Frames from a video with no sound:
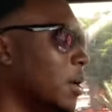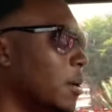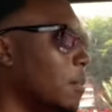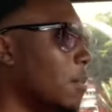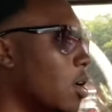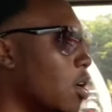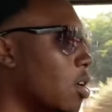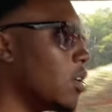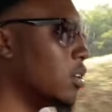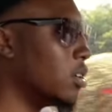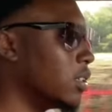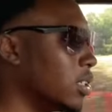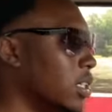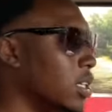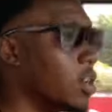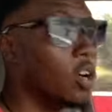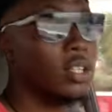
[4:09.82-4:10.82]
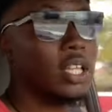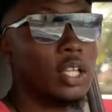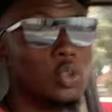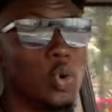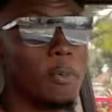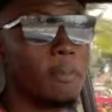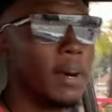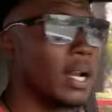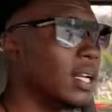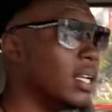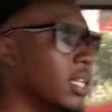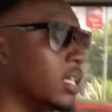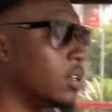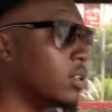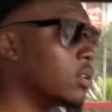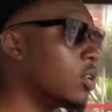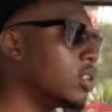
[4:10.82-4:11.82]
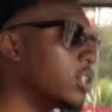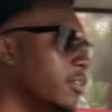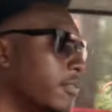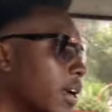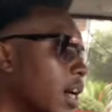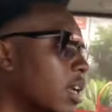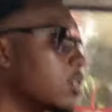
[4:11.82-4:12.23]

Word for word: Bon. On a trop parlé. On y va.